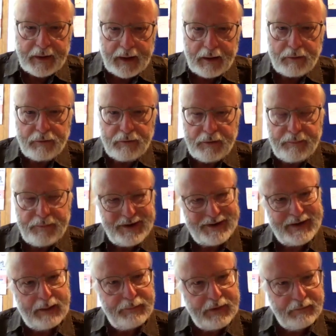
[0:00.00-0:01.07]
algorithm,
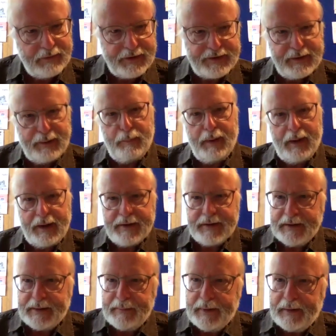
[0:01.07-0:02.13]
deceptively simple
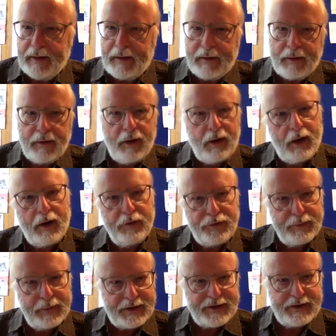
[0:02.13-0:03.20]
actually, but hard to
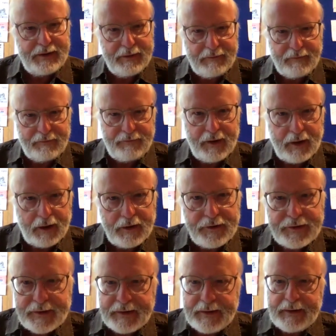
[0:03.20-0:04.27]
execute
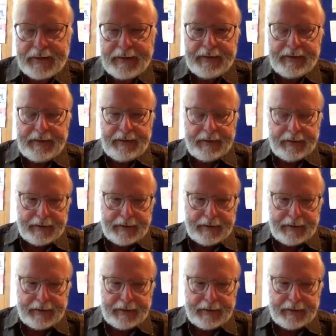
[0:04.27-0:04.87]
fast. Mm-hmm.